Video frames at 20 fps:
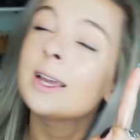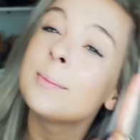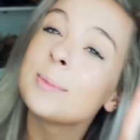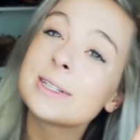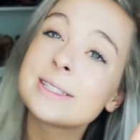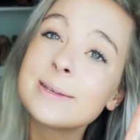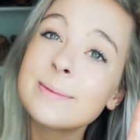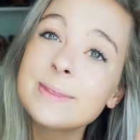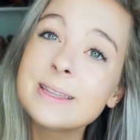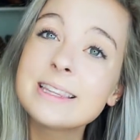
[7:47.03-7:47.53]

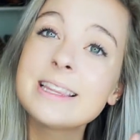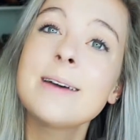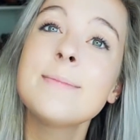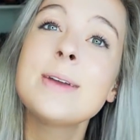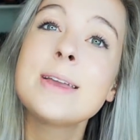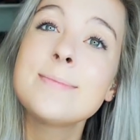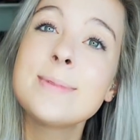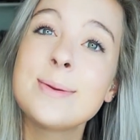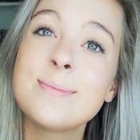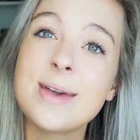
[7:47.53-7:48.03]
But something that
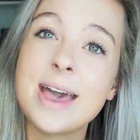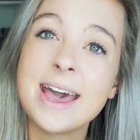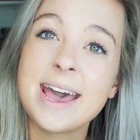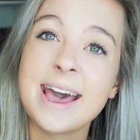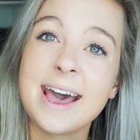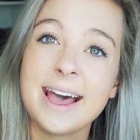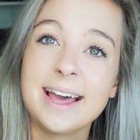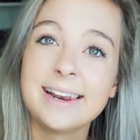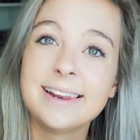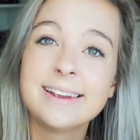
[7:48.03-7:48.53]
made me
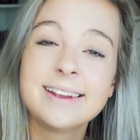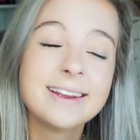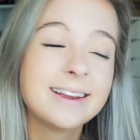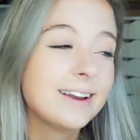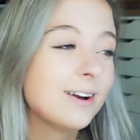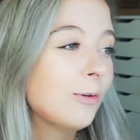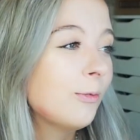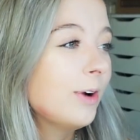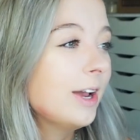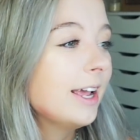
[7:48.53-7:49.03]
mad
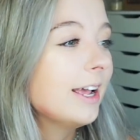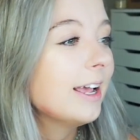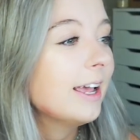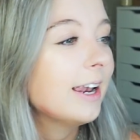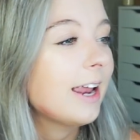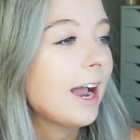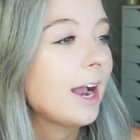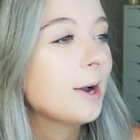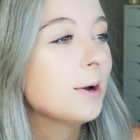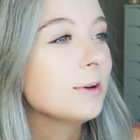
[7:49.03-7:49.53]

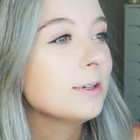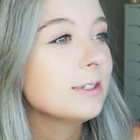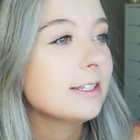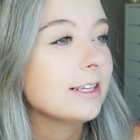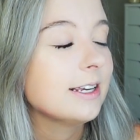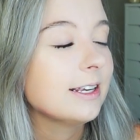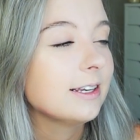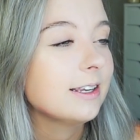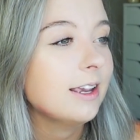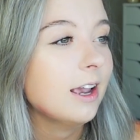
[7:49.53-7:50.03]
when I was
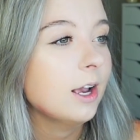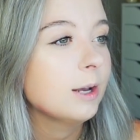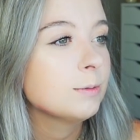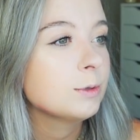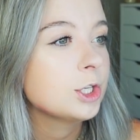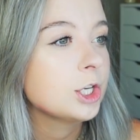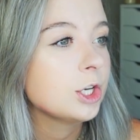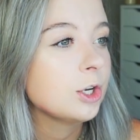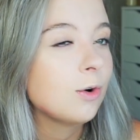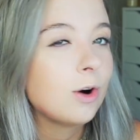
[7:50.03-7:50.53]
in
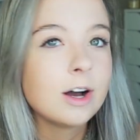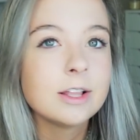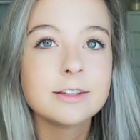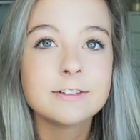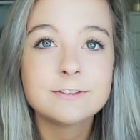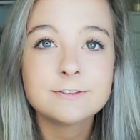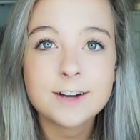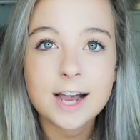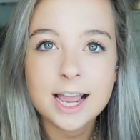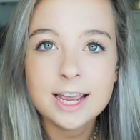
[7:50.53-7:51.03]
Chem 2, on
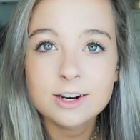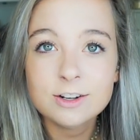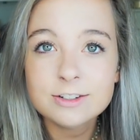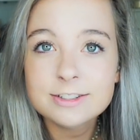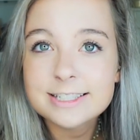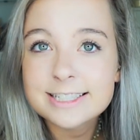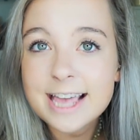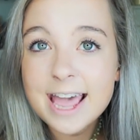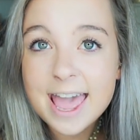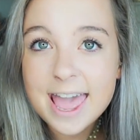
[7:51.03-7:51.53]
the
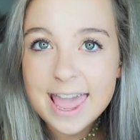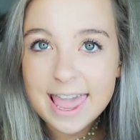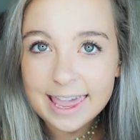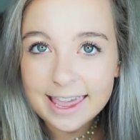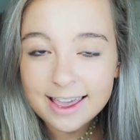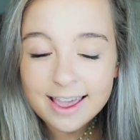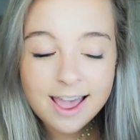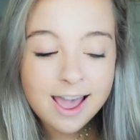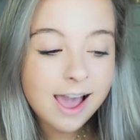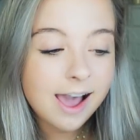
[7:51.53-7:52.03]
final
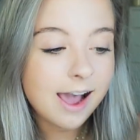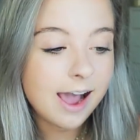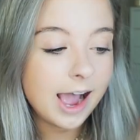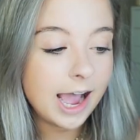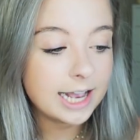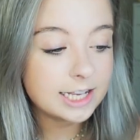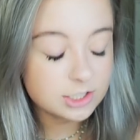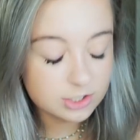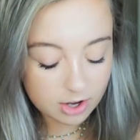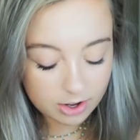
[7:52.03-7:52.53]
day,
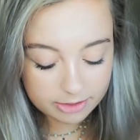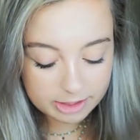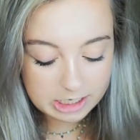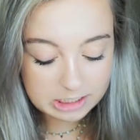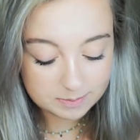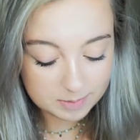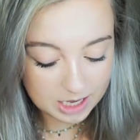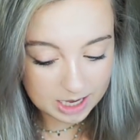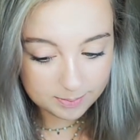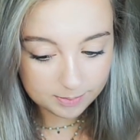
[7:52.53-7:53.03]
I saw
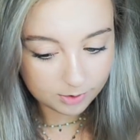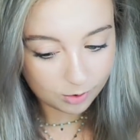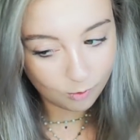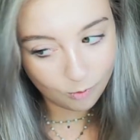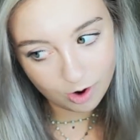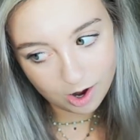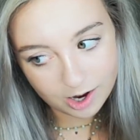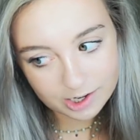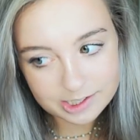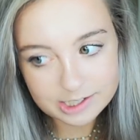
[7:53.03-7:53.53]
these
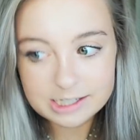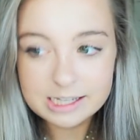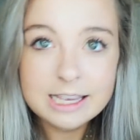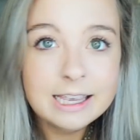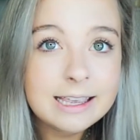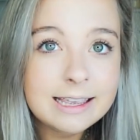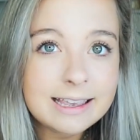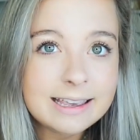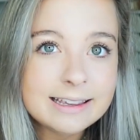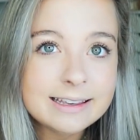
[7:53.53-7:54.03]
people walking
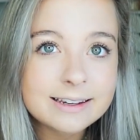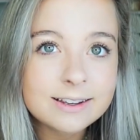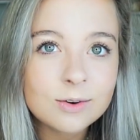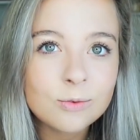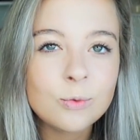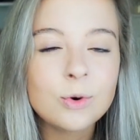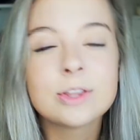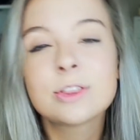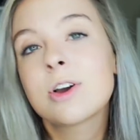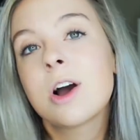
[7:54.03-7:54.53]

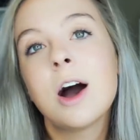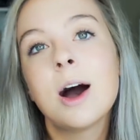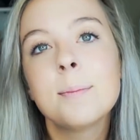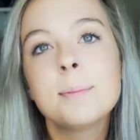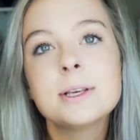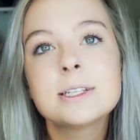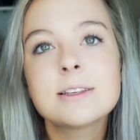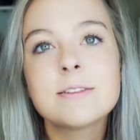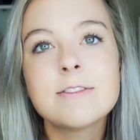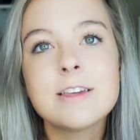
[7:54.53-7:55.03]
in with
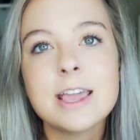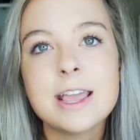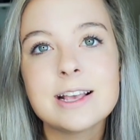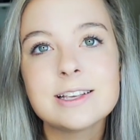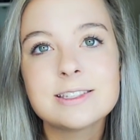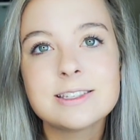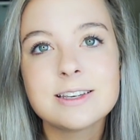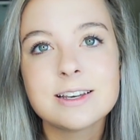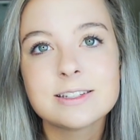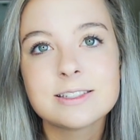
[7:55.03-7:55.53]
copies of the
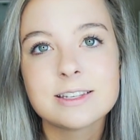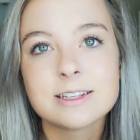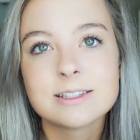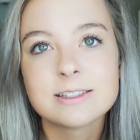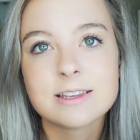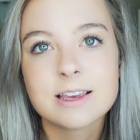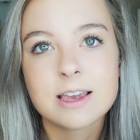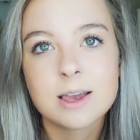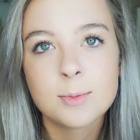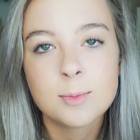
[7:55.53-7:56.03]
ACS
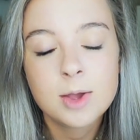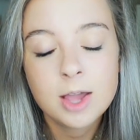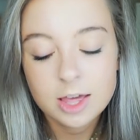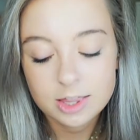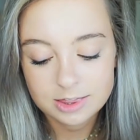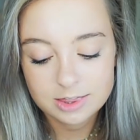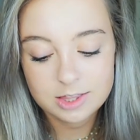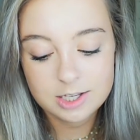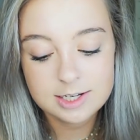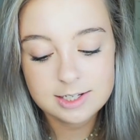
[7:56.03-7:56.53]
exam,
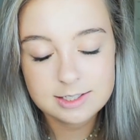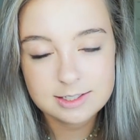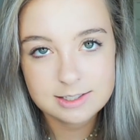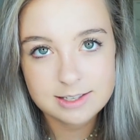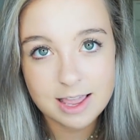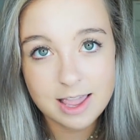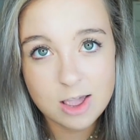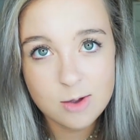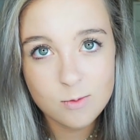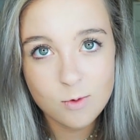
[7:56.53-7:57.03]
the
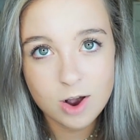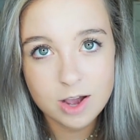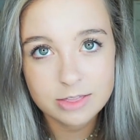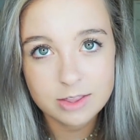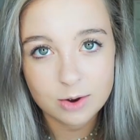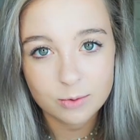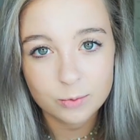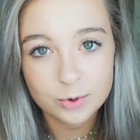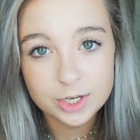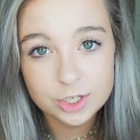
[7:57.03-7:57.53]
same
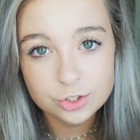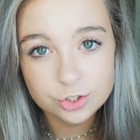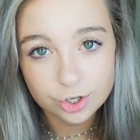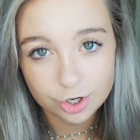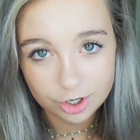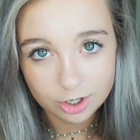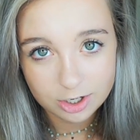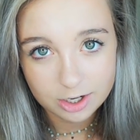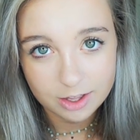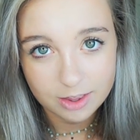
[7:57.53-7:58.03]
one that we
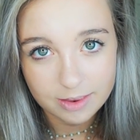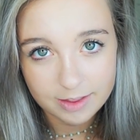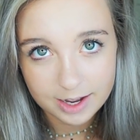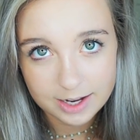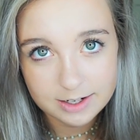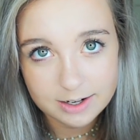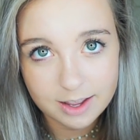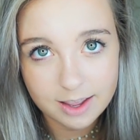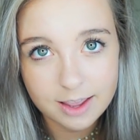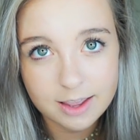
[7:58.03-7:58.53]
took
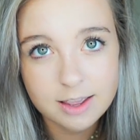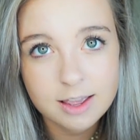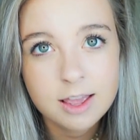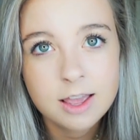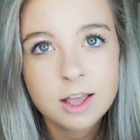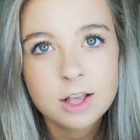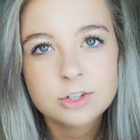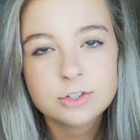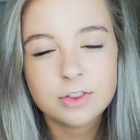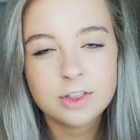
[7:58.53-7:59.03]
that day,
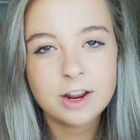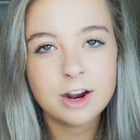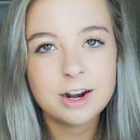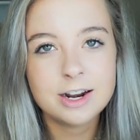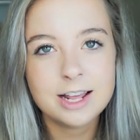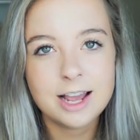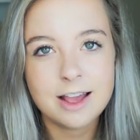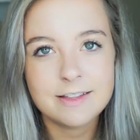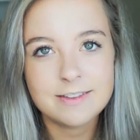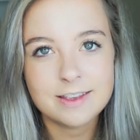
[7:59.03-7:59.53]
so they
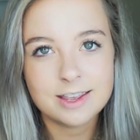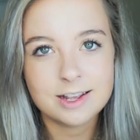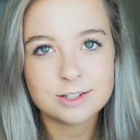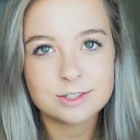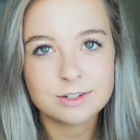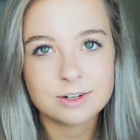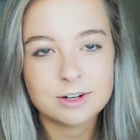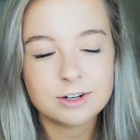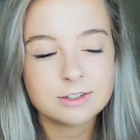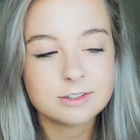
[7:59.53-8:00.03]
already had the
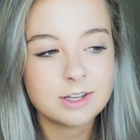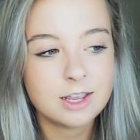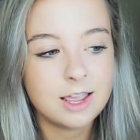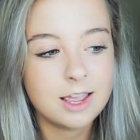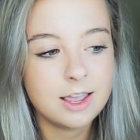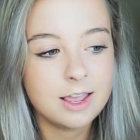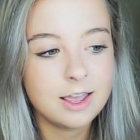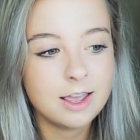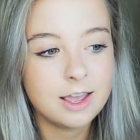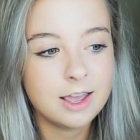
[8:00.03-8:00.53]
answers,
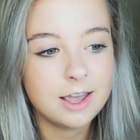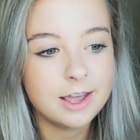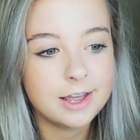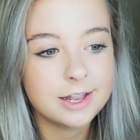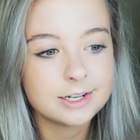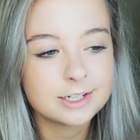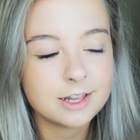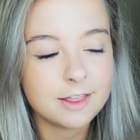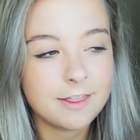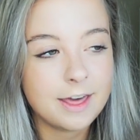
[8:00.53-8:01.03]

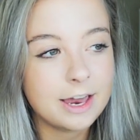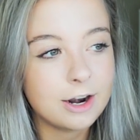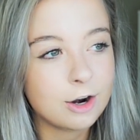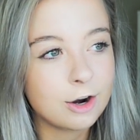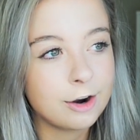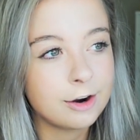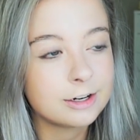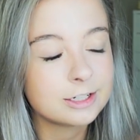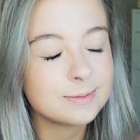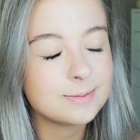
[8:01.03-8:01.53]
and that
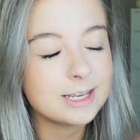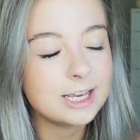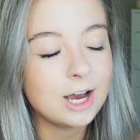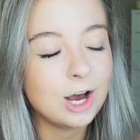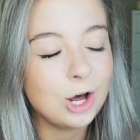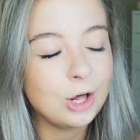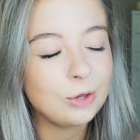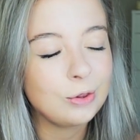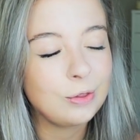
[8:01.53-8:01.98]
irked me a